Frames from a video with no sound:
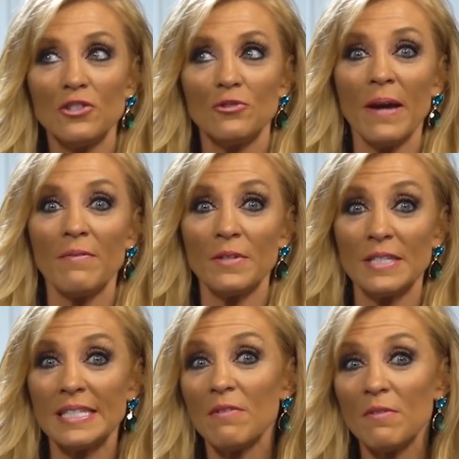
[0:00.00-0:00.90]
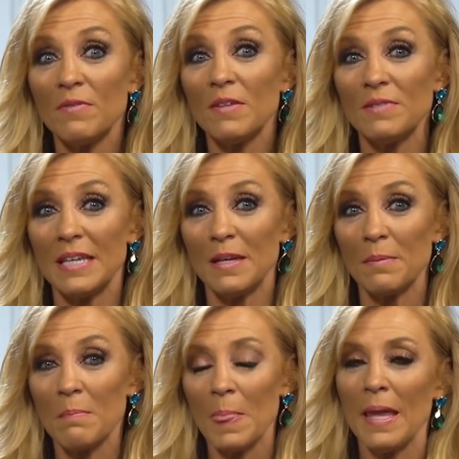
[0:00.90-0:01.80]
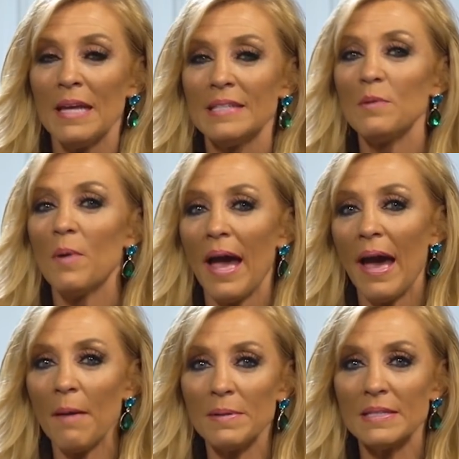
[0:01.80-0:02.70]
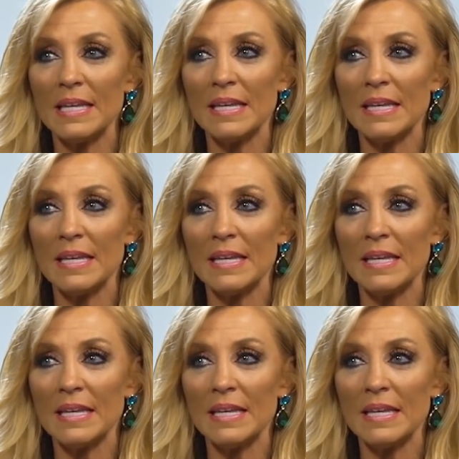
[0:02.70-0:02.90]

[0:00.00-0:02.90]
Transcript: strive for 750. See, what happens